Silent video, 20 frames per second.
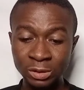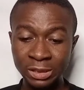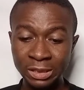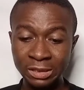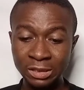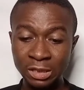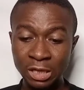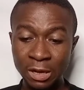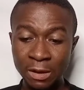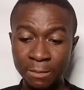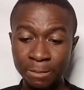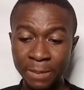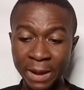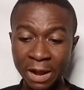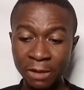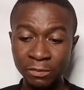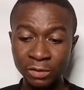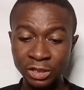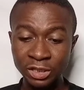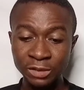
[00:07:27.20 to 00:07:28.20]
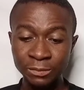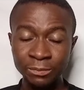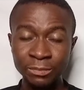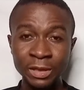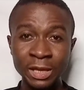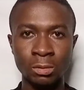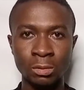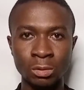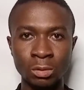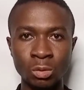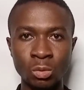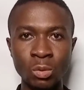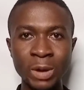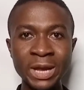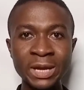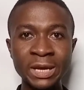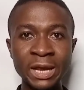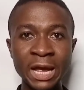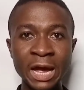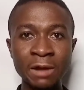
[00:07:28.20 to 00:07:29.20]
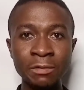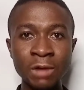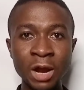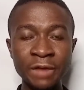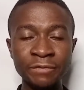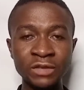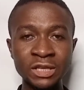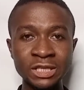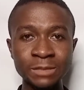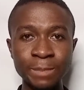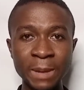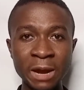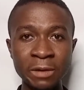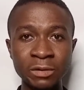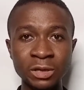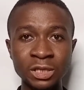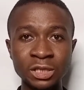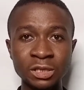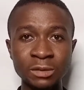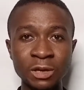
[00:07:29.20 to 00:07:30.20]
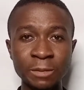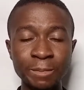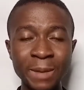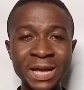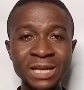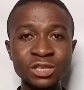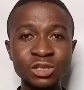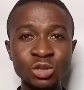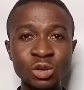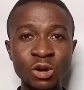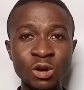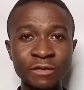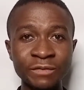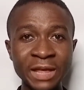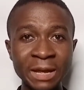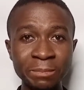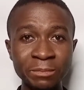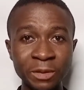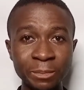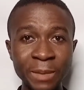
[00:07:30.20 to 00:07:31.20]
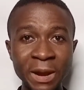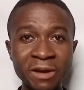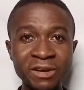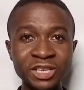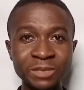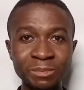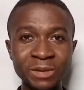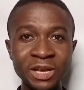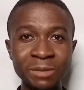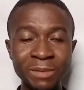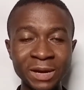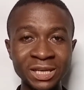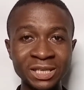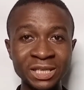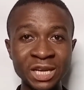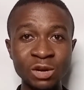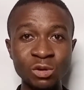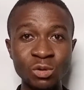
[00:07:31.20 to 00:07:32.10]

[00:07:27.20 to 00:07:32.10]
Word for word: to this parish when they arrived this parish, the pastor of that the parish played by and